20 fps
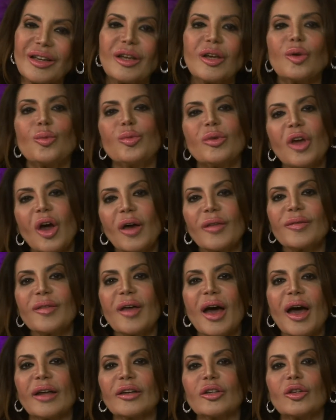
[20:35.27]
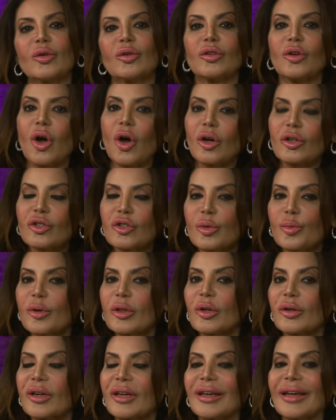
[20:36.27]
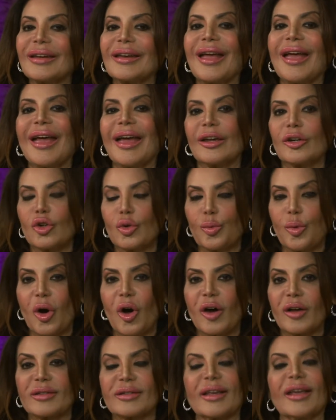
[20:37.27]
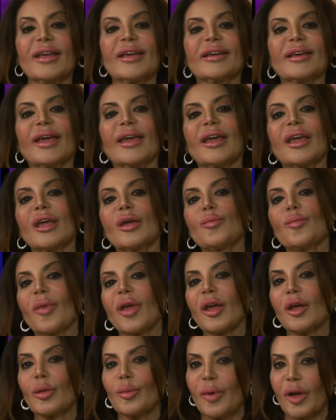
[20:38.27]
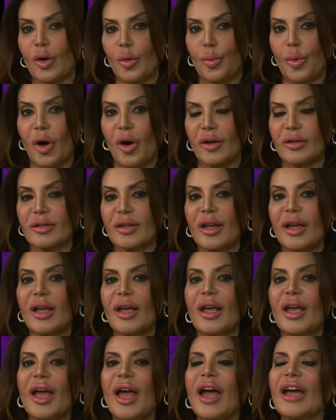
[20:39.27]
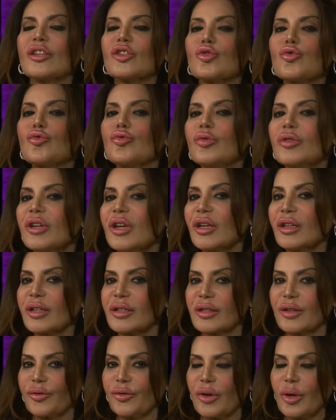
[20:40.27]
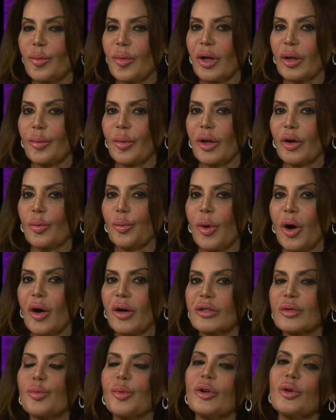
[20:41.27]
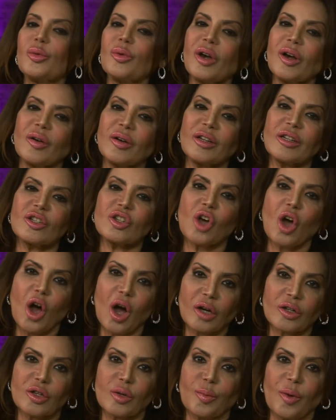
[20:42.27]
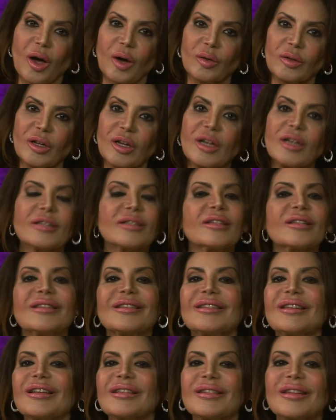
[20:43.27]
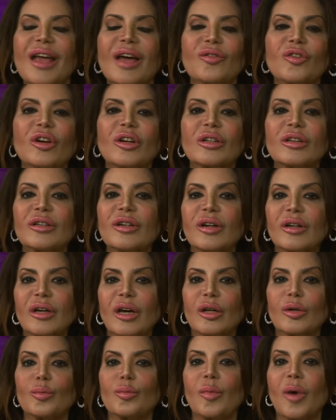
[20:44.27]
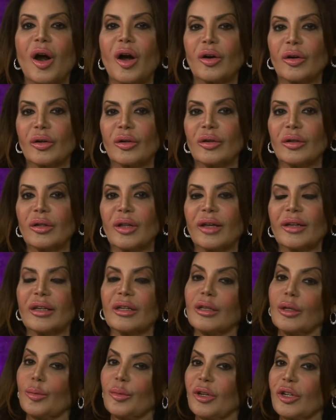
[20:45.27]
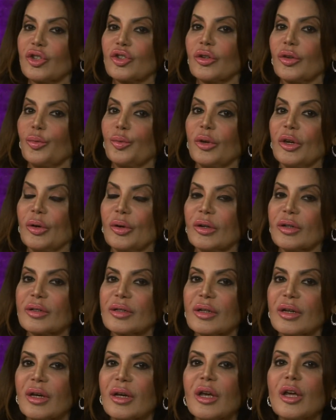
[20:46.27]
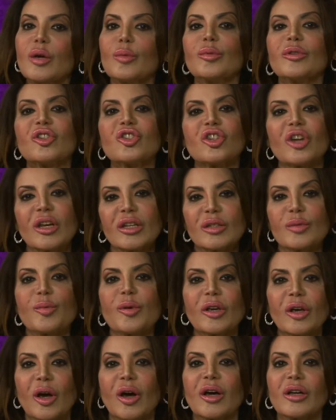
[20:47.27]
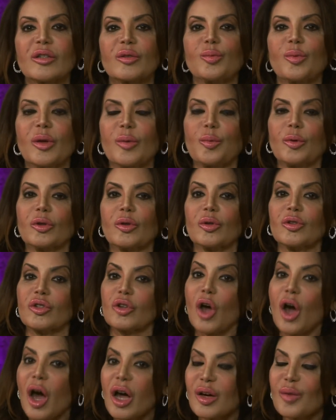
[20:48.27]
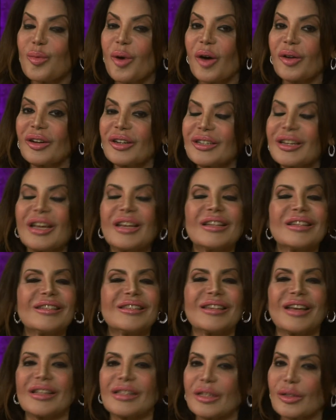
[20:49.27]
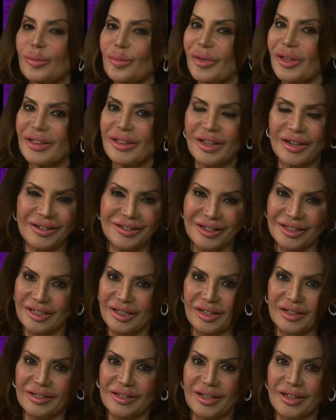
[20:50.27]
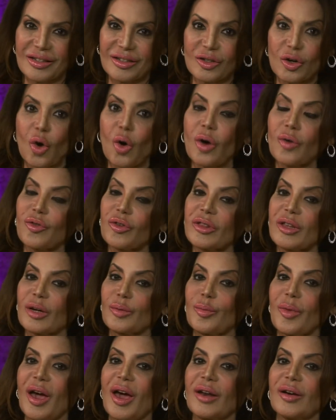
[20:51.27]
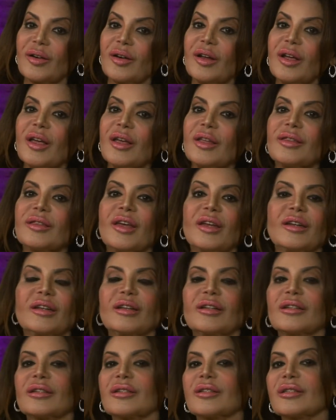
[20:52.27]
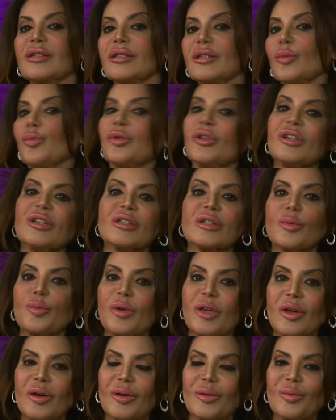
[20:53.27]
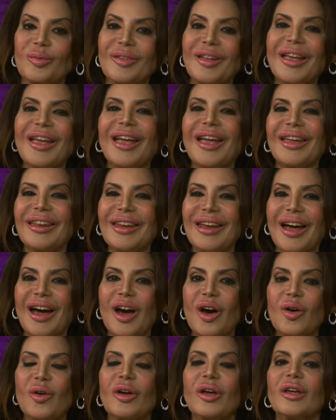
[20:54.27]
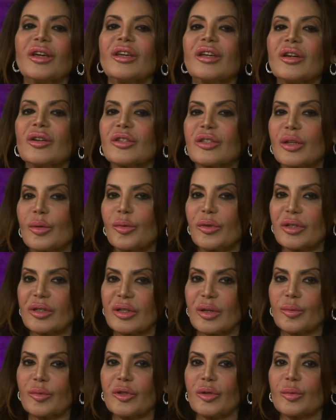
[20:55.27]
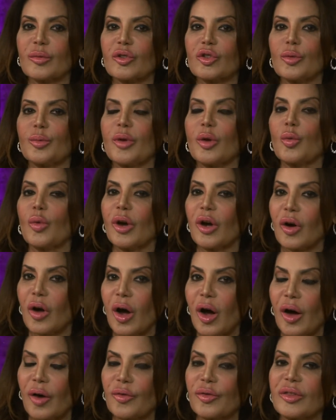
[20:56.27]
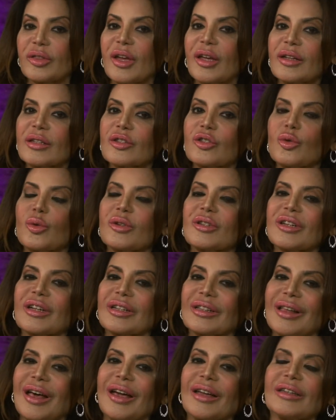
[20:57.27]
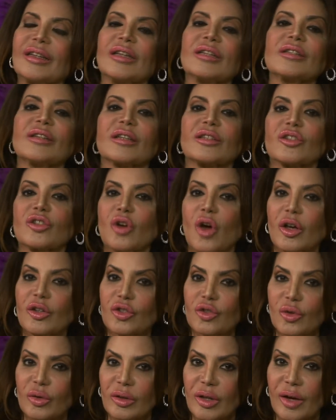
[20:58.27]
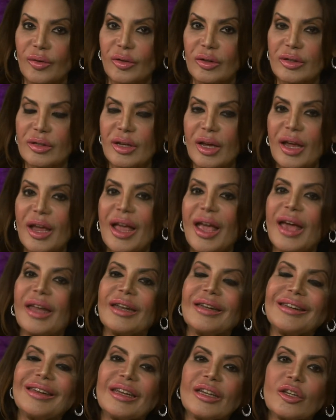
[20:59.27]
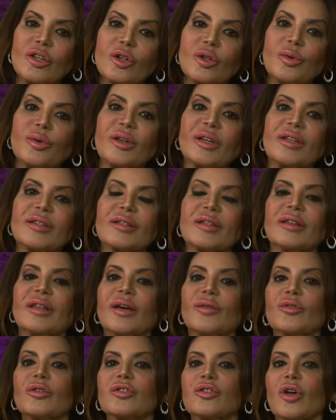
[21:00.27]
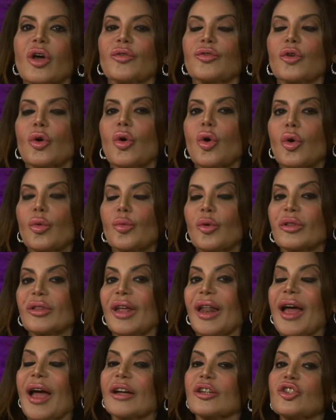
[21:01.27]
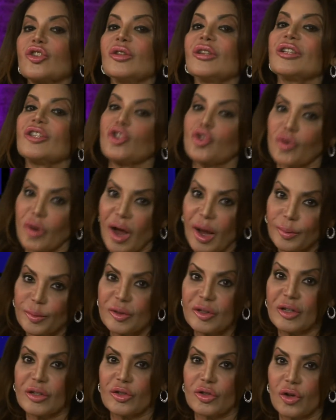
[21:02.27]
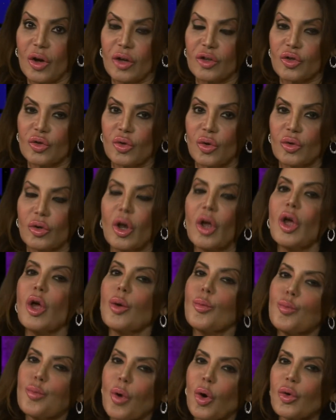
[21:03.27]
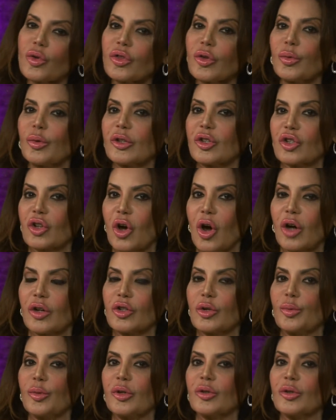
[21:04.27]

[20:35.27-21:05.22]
Beyond that, you could also be looking at andropause, aka male menopause, as real as the female menopause, but rarely talked about since it doesn't have a clear-cut marker like elimination of periods. But just because people don't talk about it doesn't mean that it doesn't exist, or for that matter, that it'll simply disappear. Anyhow, here are some of the symptoms to be aware of thanks to a decline in testosterone levels and an increase in levels of the hormone that actually traps testosterone, both of which contribute